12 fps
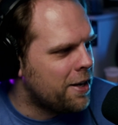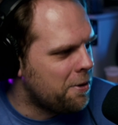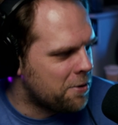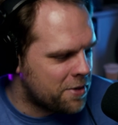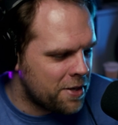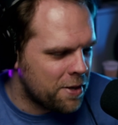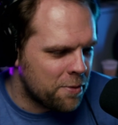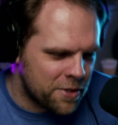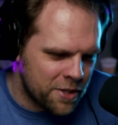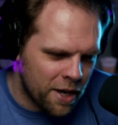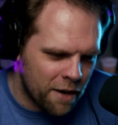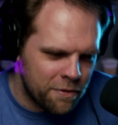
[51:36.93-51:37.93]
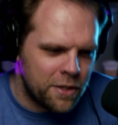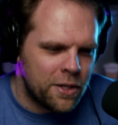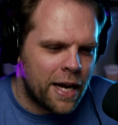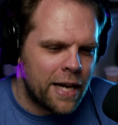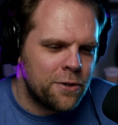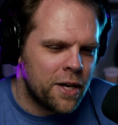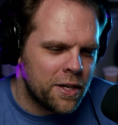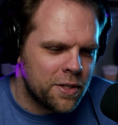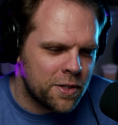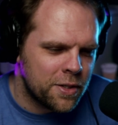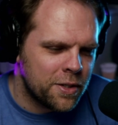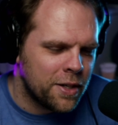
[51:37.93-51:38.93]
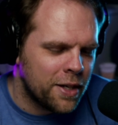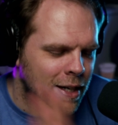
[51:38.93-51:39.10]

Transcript: It was tough to digest,